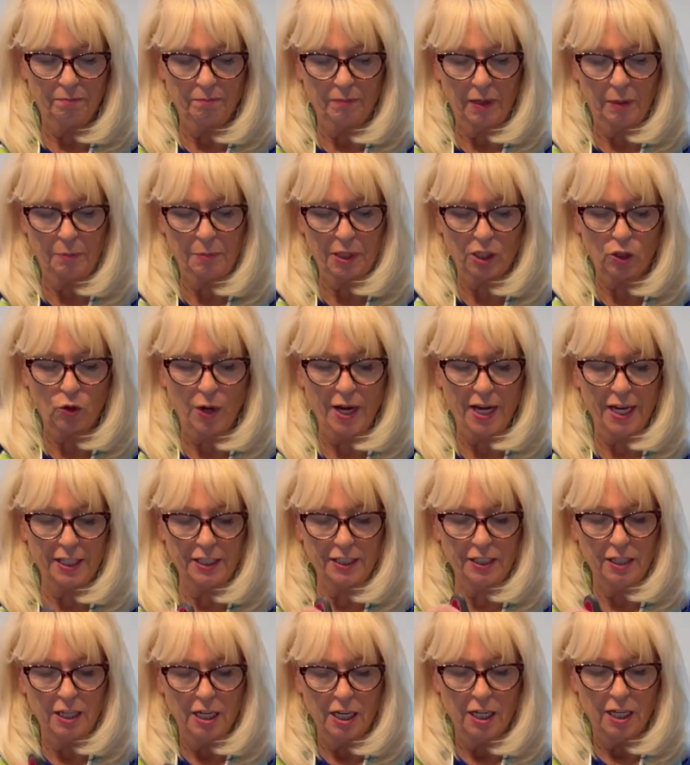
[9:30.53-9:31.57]
I'm going to go ahead
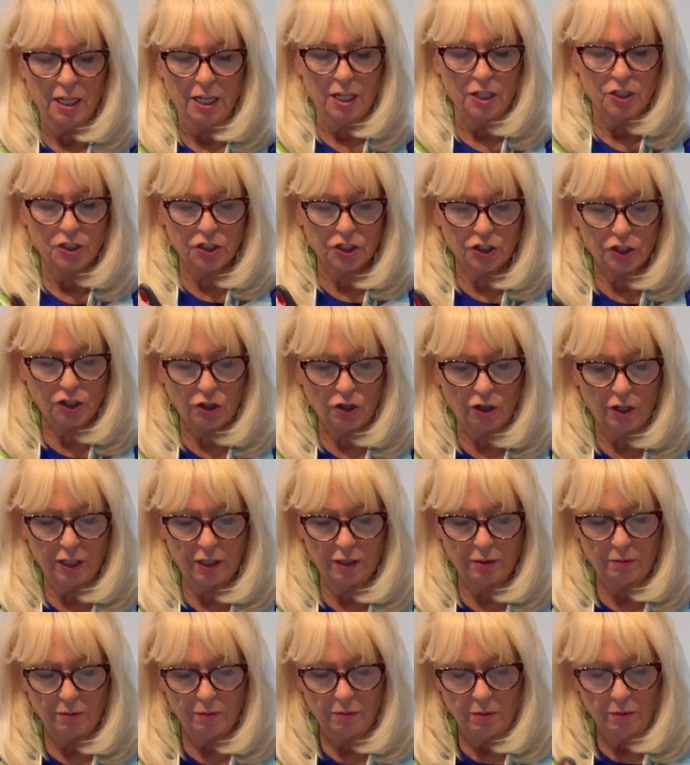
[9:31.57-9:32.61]
and stir
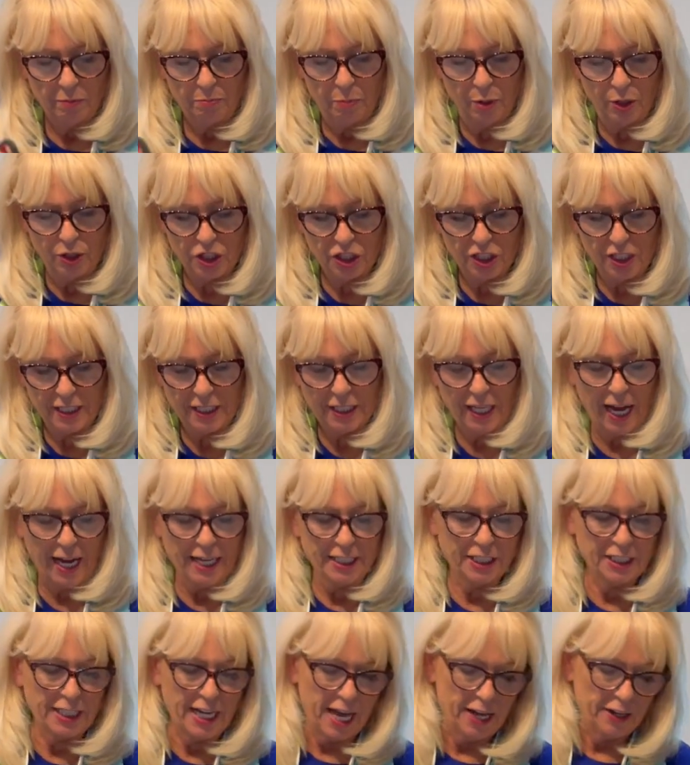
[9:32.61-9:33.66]
it, push the
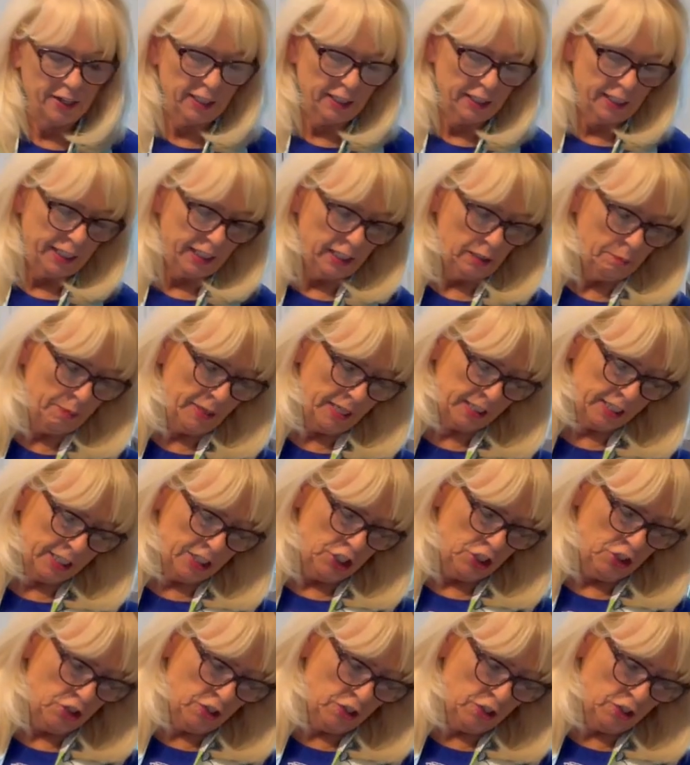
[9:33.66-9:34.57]
sides down a little bit, because you